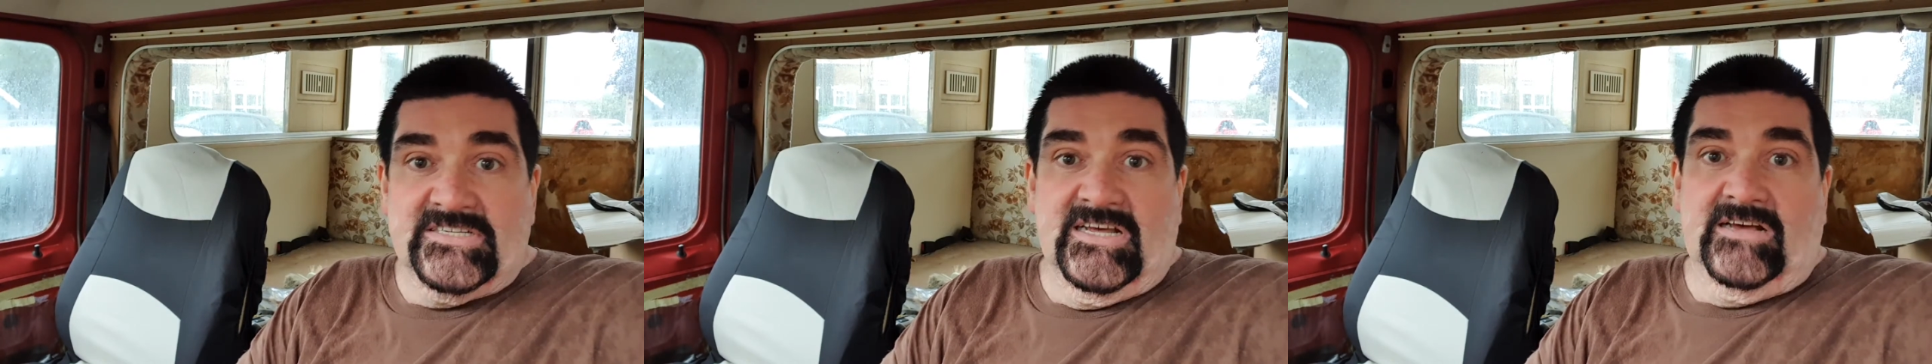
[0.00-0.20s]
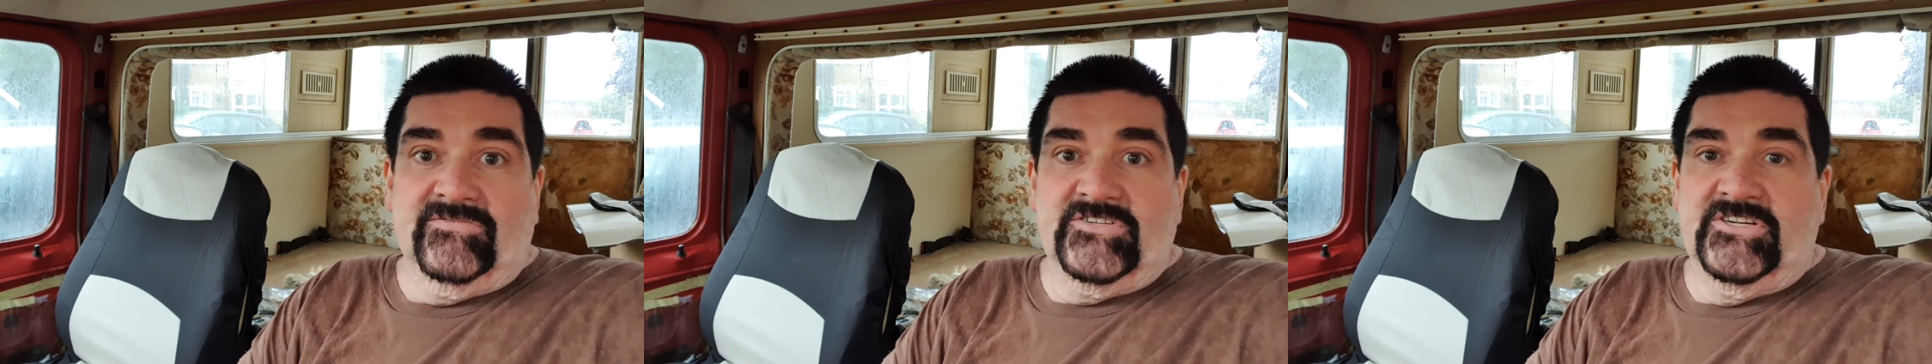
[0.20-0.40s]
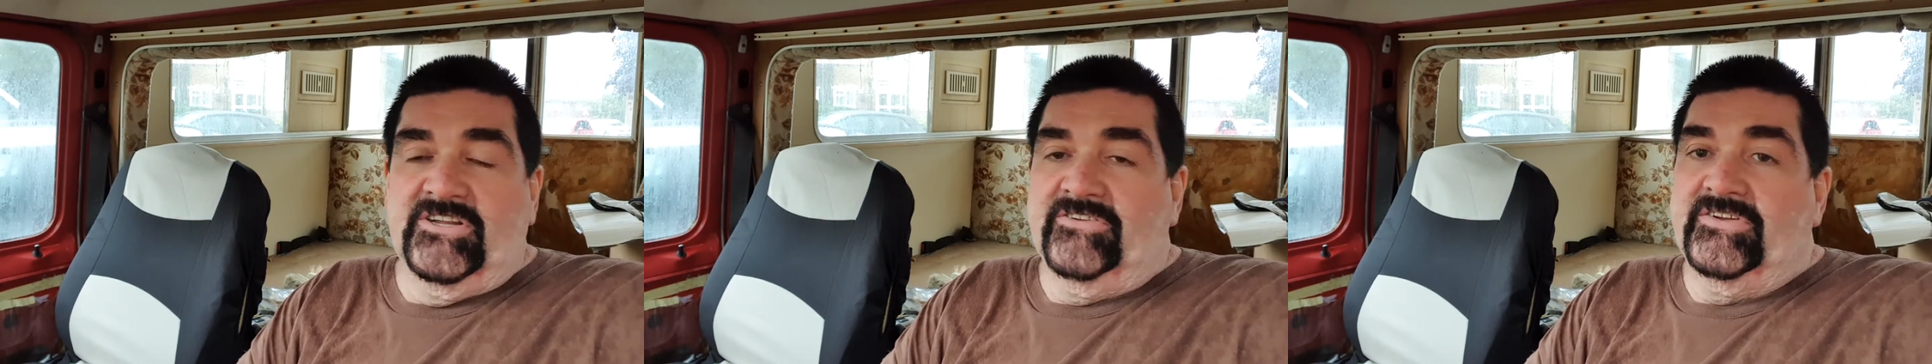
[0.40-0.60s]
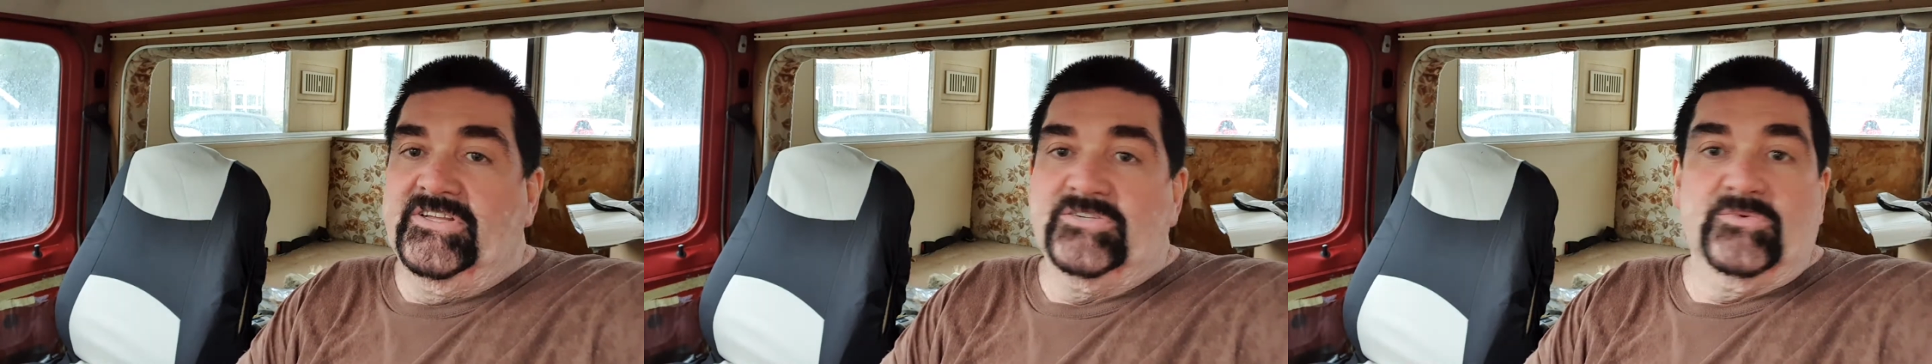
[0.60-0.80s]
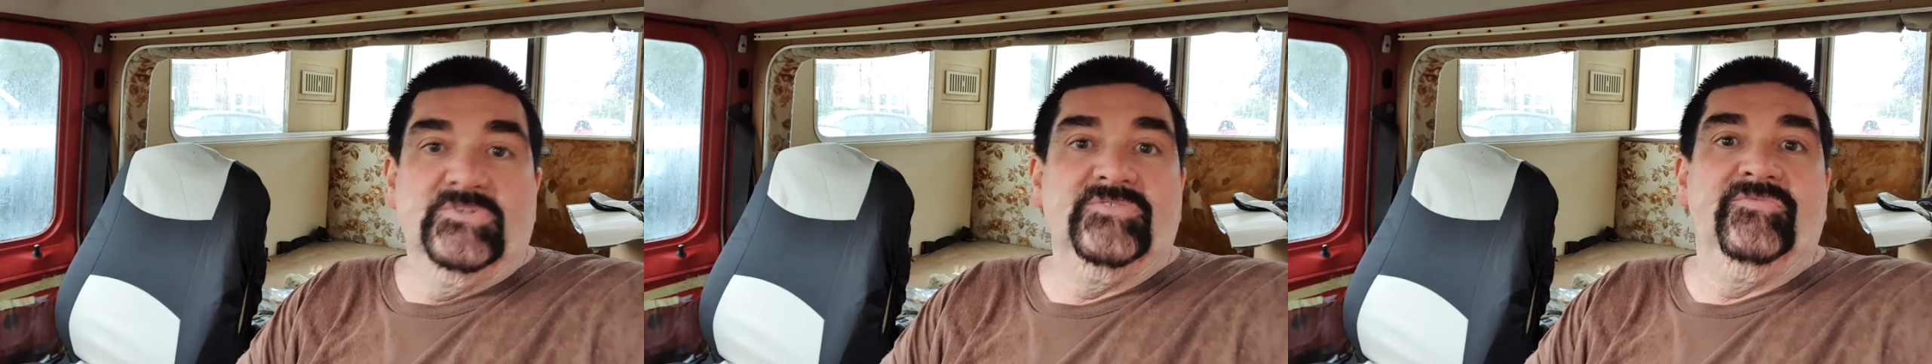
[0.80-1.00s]
afternoon.
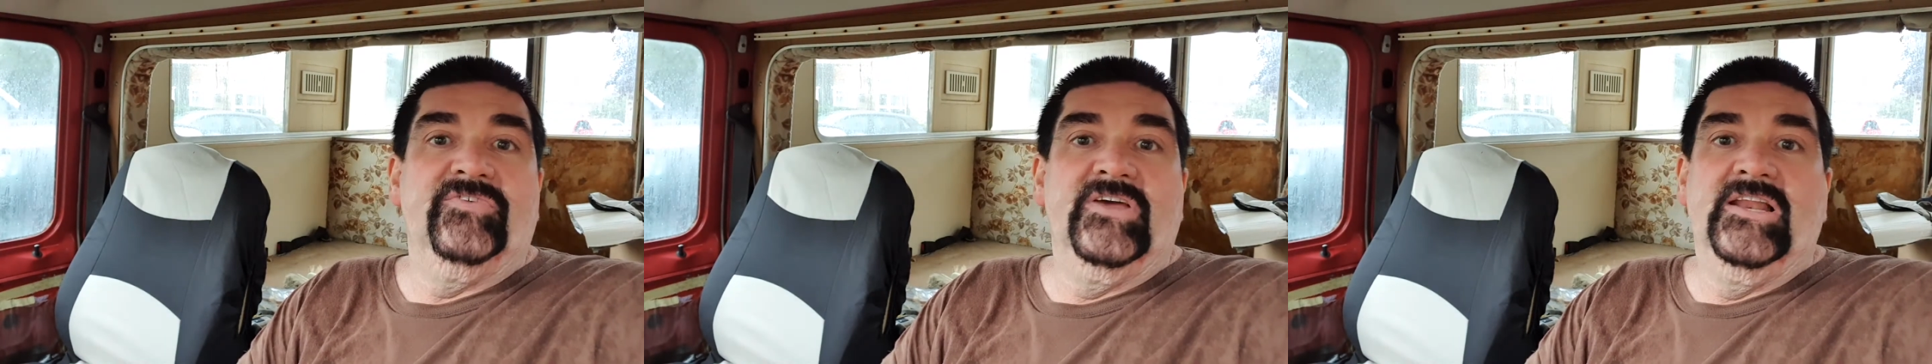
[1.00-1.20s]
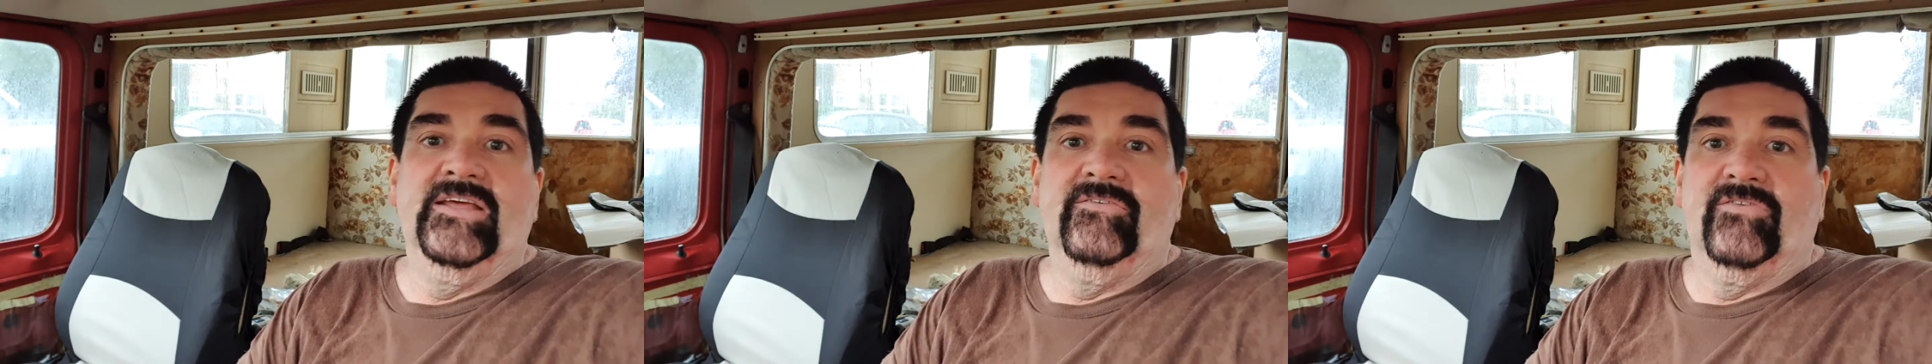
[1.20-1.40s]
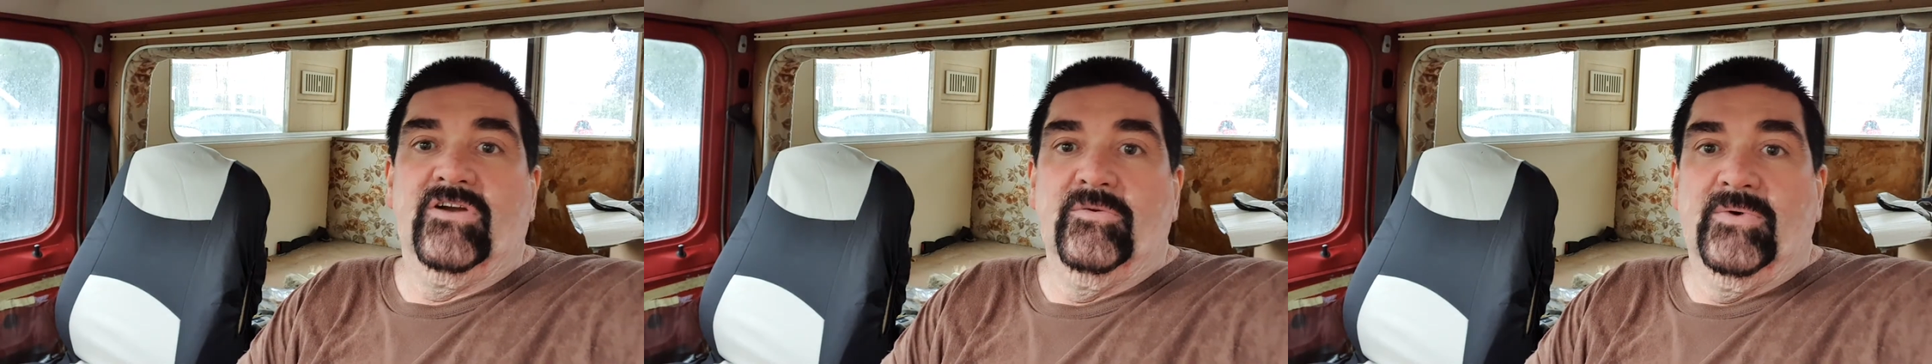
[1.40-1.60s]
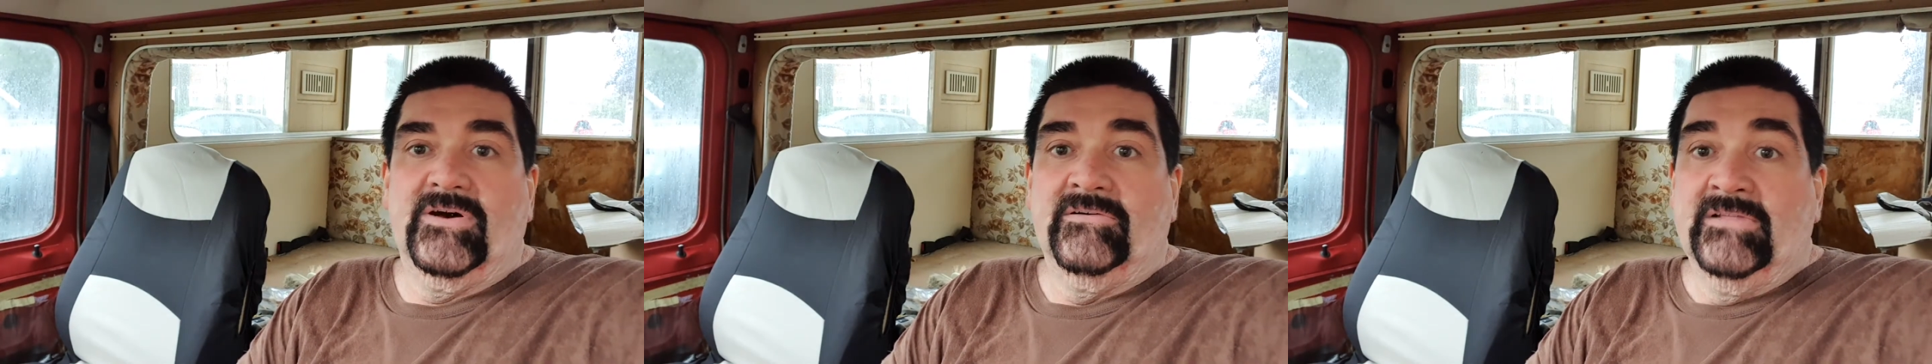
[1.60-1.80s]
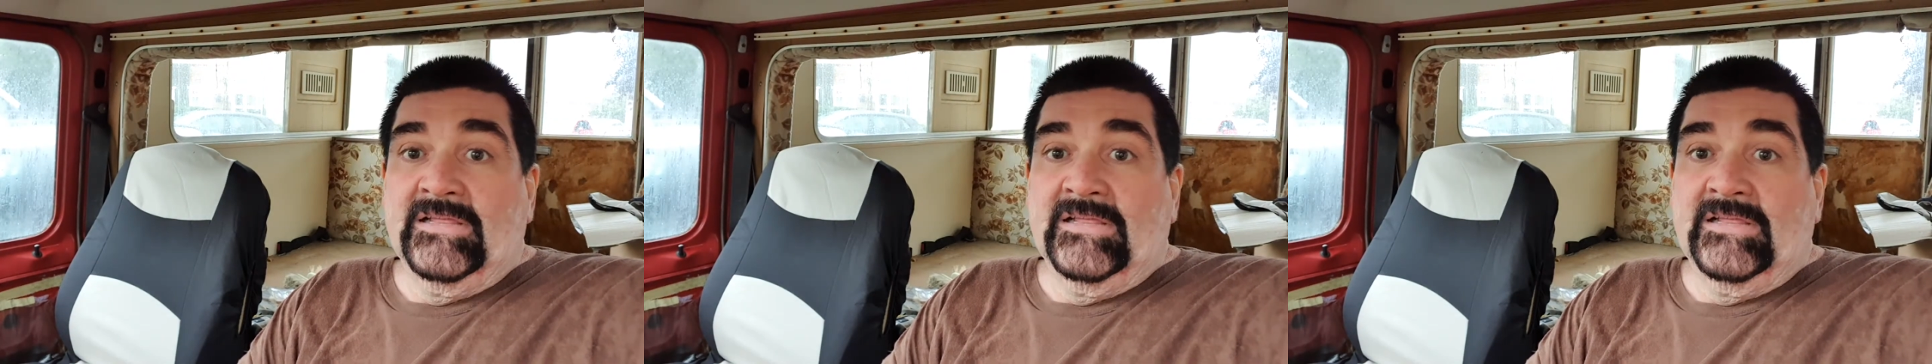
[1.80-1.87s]
He wasn't feeling very well.